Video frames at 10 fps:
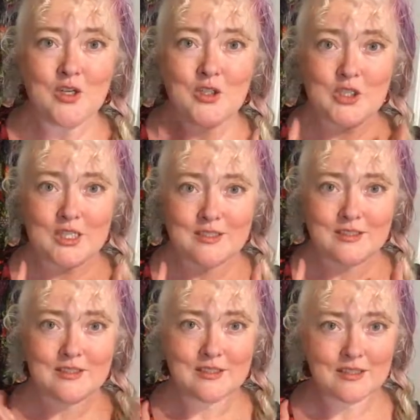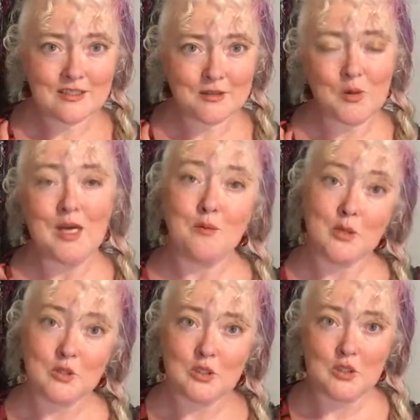Shirts, well,
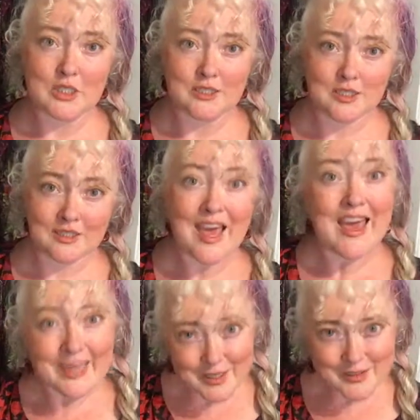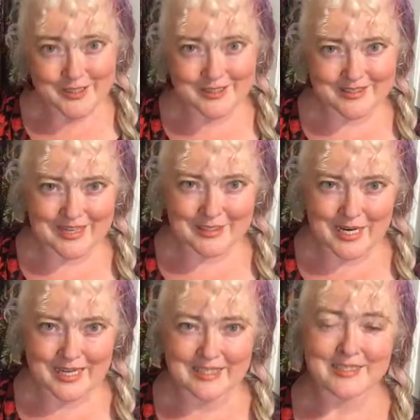most of the shirts, the hanging shirts and
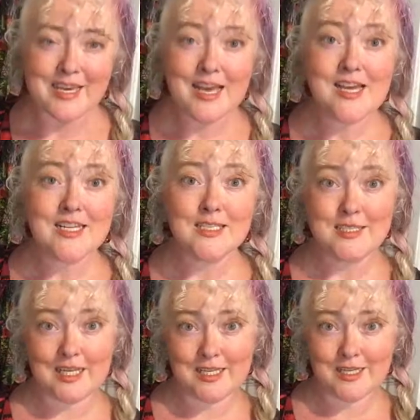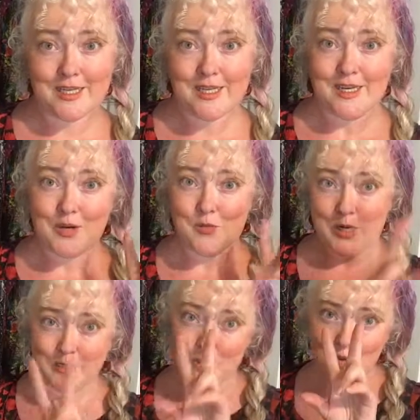jackets, done
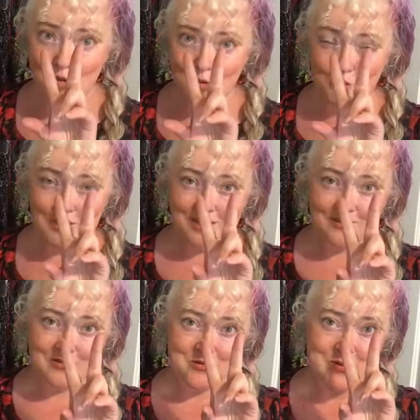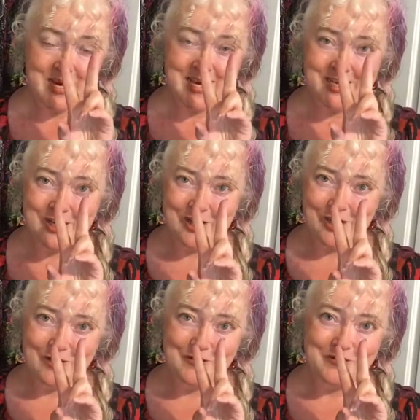part two of my
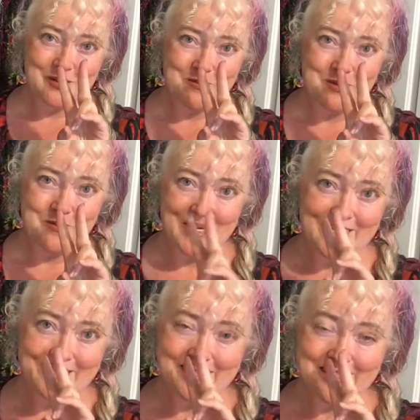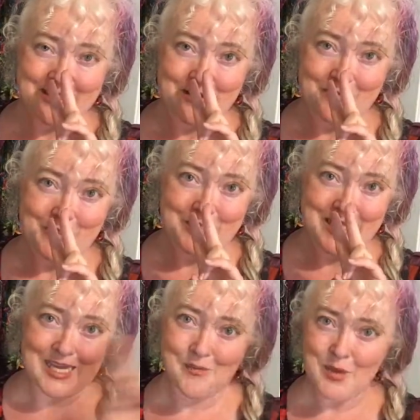haul from the bins the first
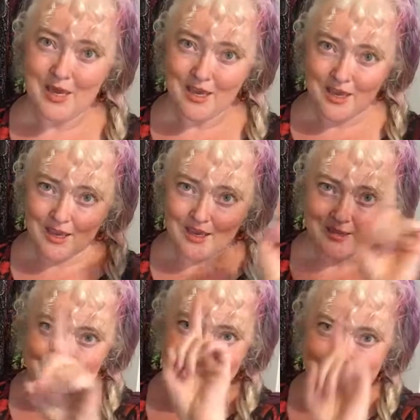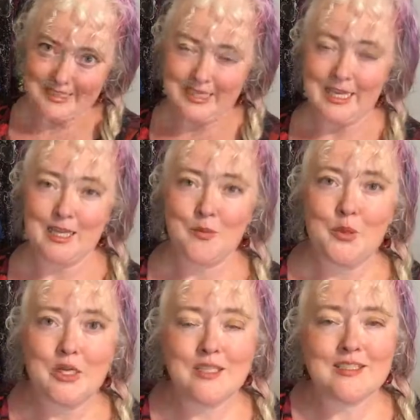time done in the
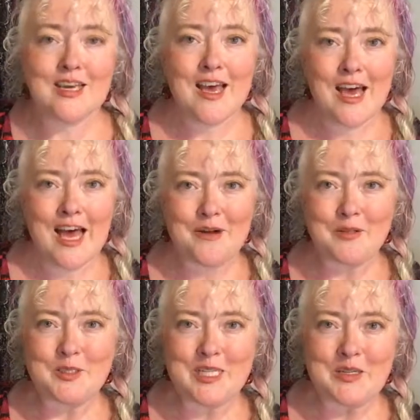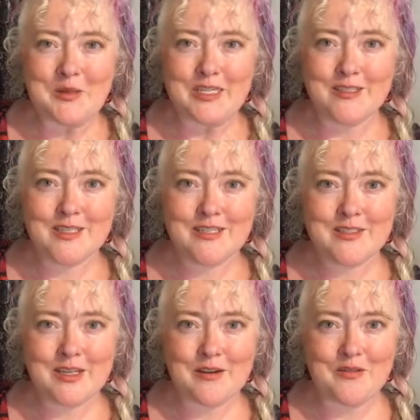books. I will see you in
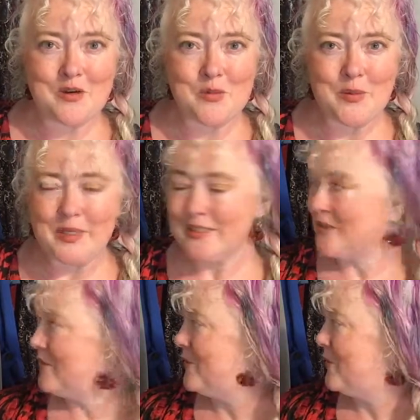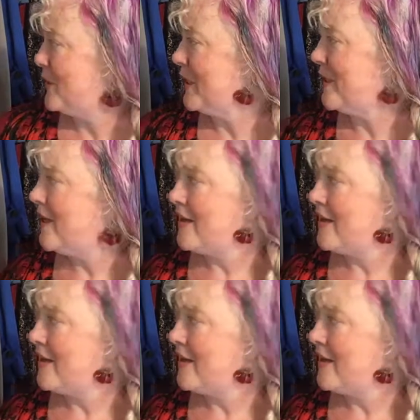just a few moments for